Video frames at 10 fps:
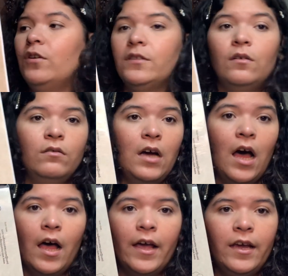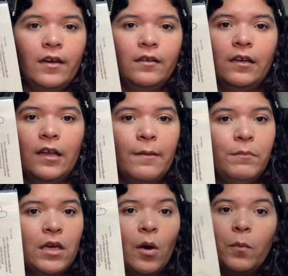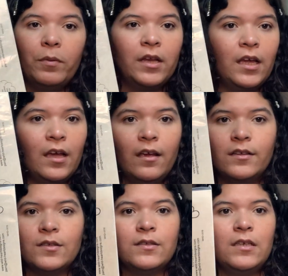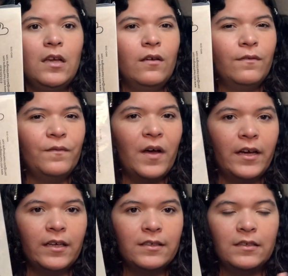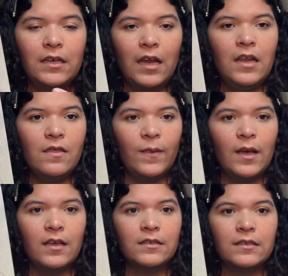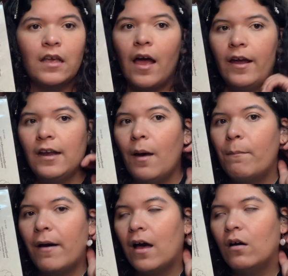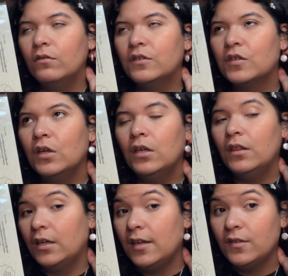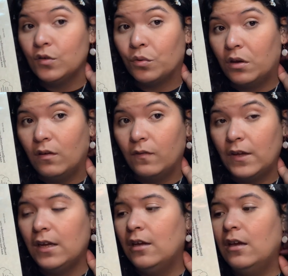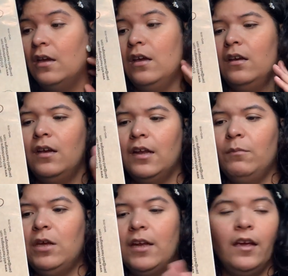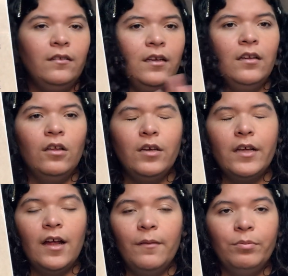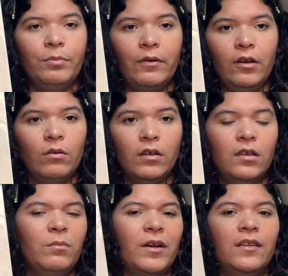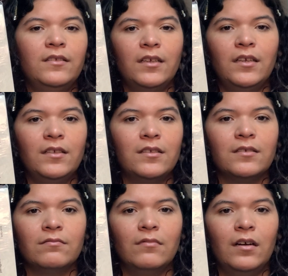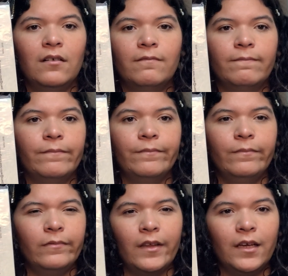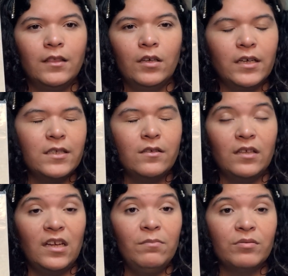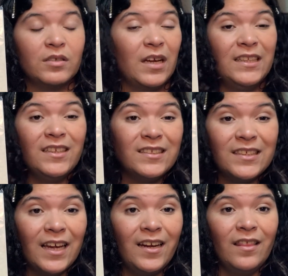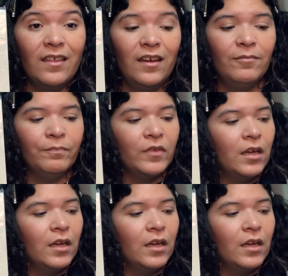were so kind and let me open it to see if I can see anything inside about the history of it. And I mean, I did look it up very quickly, but I didn't like look into deep, so I didn't see anything.